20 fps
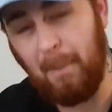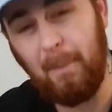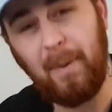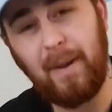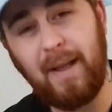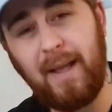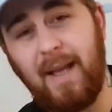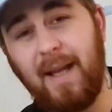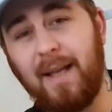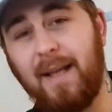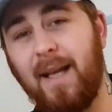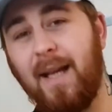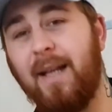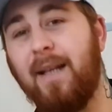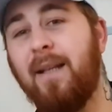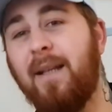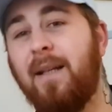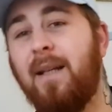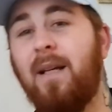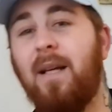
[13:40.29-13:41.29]
But yeah,
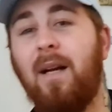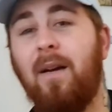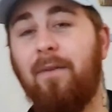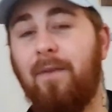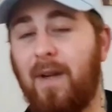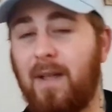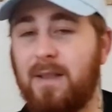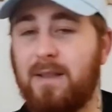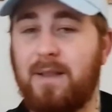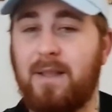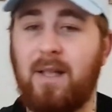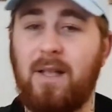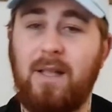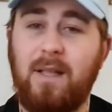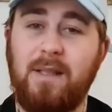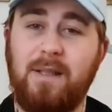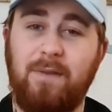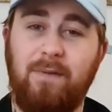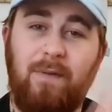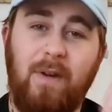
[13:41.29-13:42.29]
again, thanks
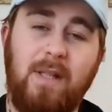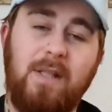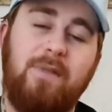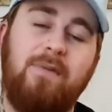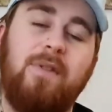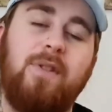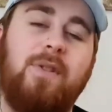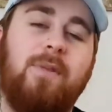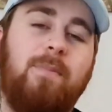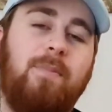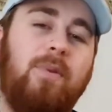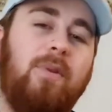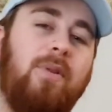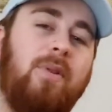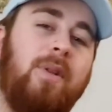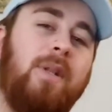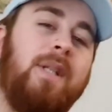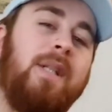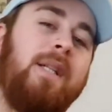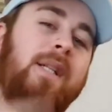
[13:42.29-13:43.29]
guys. Thanks for the
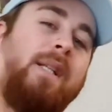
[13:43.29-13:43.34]
support.